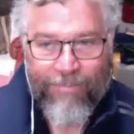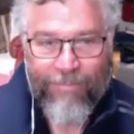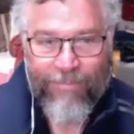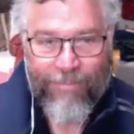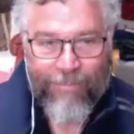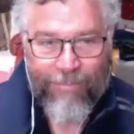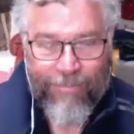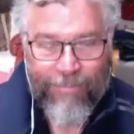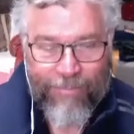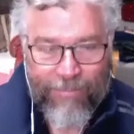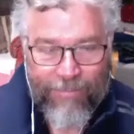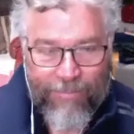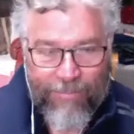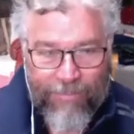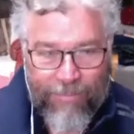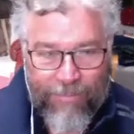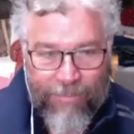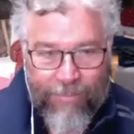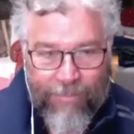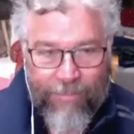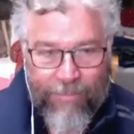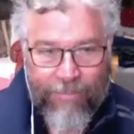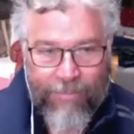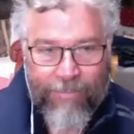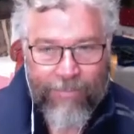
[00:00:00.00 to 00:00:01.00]

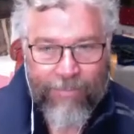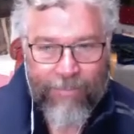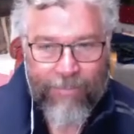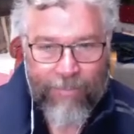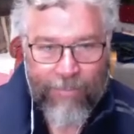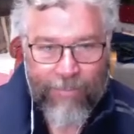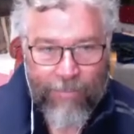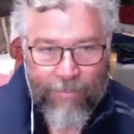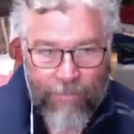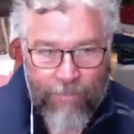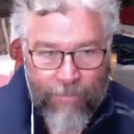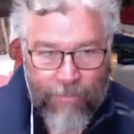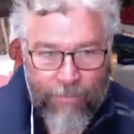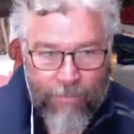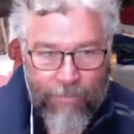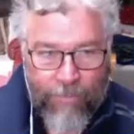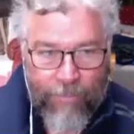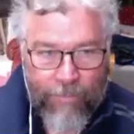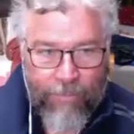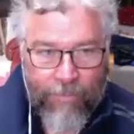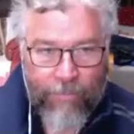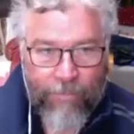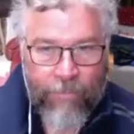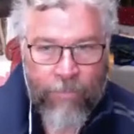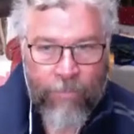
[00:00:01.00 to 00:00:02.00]

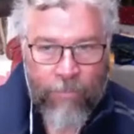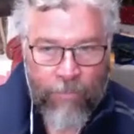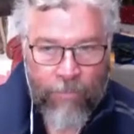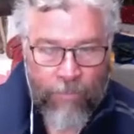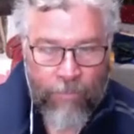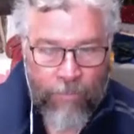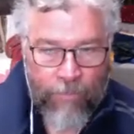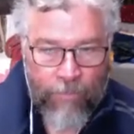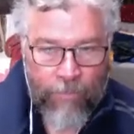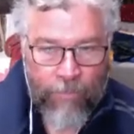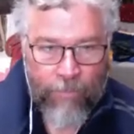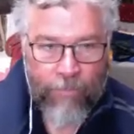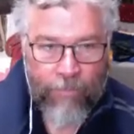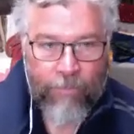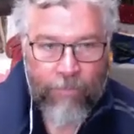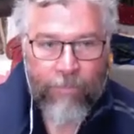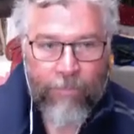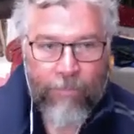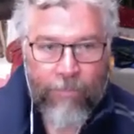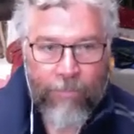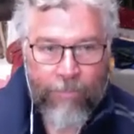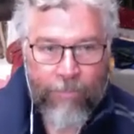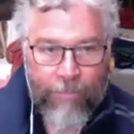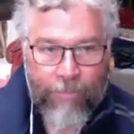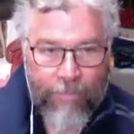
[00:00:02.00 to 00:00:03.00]

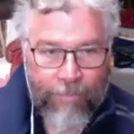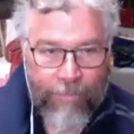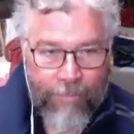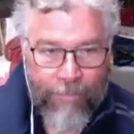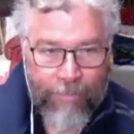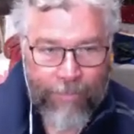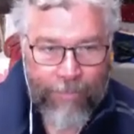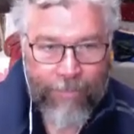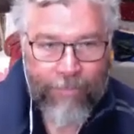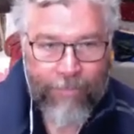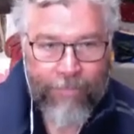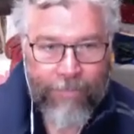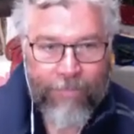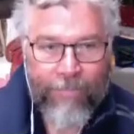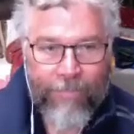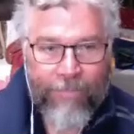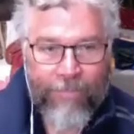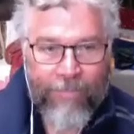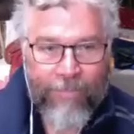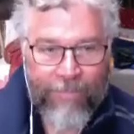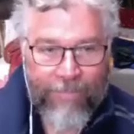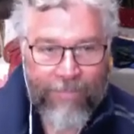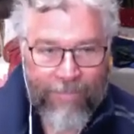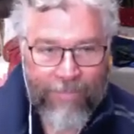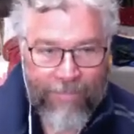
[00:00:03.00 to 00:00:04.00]

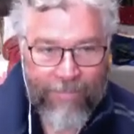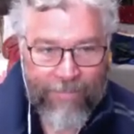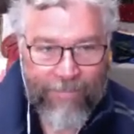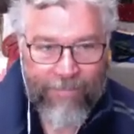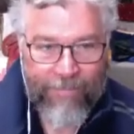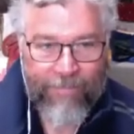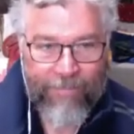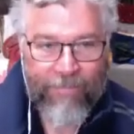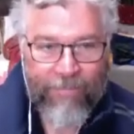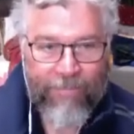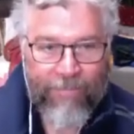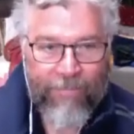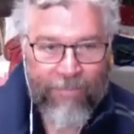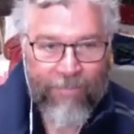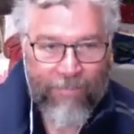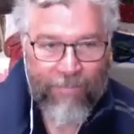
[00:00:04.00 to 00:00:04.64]
This person isn't speaking.